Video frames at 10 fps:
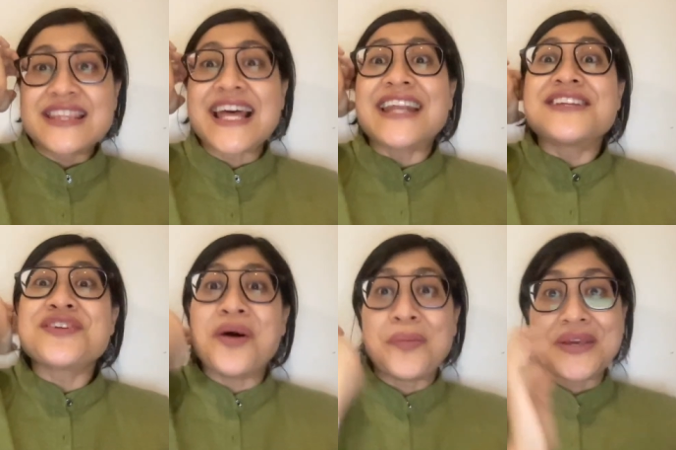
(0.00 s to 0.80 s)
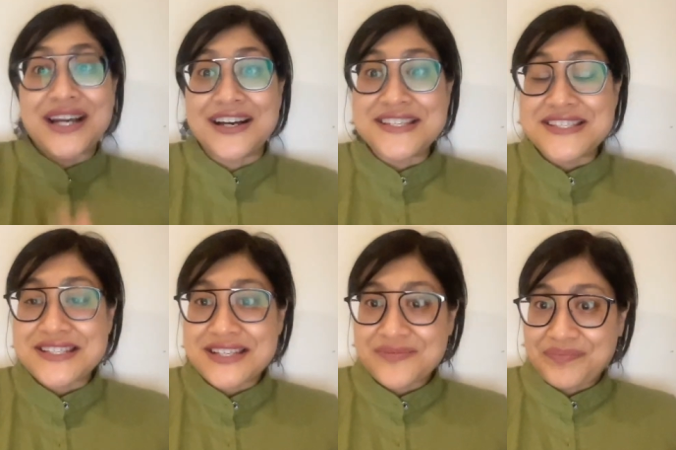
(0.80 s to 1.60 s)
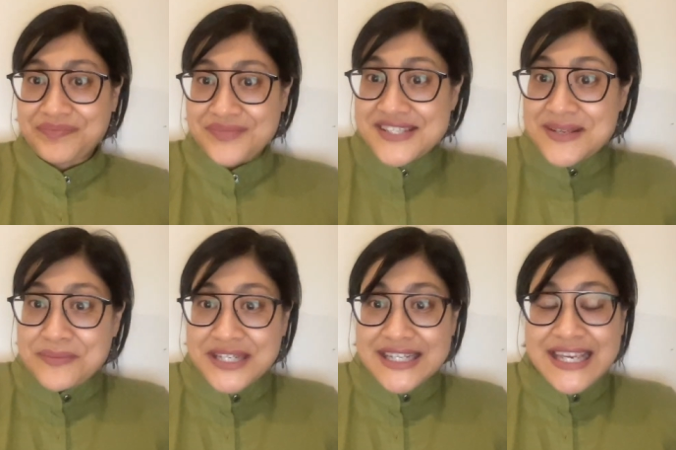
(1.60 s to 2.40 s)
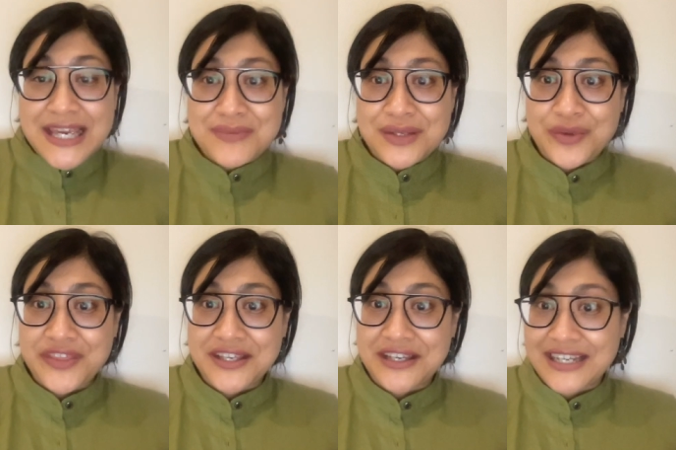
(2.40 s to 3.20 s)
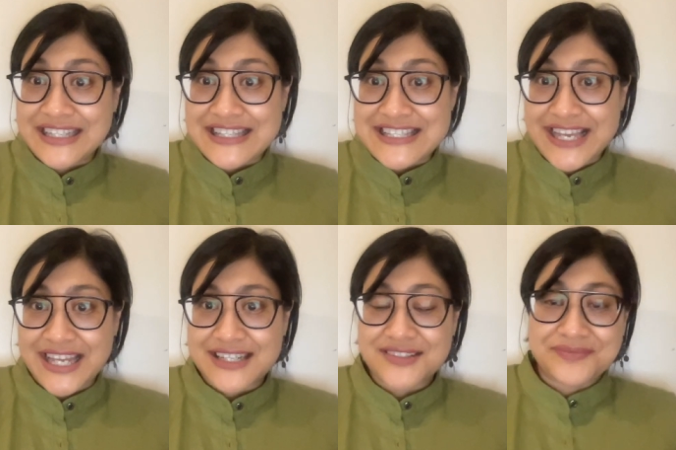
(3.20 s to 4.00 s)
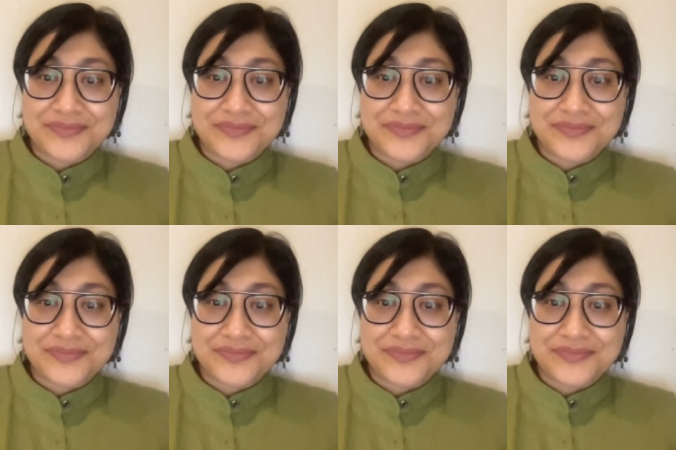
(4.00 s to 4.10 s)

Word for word: that is all because somebody came in with a gun and said,